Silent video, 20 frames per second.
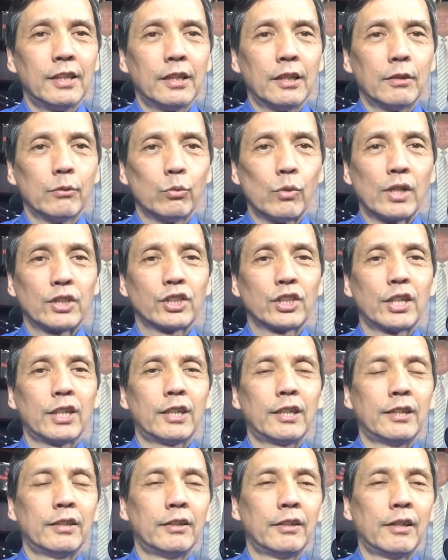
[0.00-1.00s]

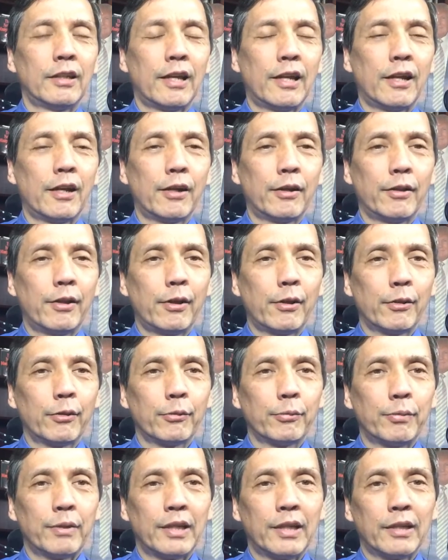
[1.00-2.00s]
Russia and their
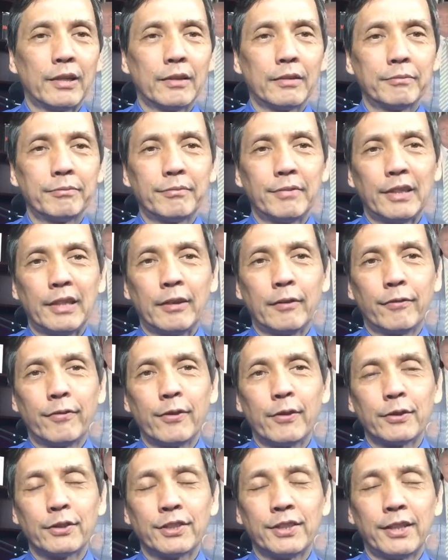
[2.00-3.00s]

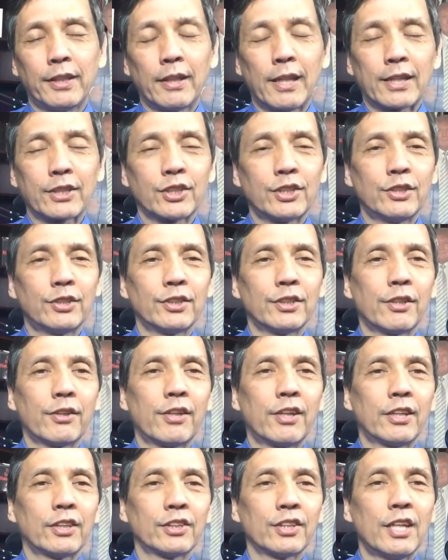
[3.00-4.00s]
interference in the elections and
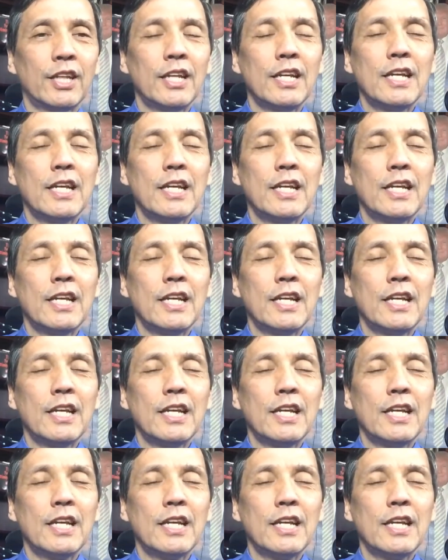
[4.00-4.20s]
things.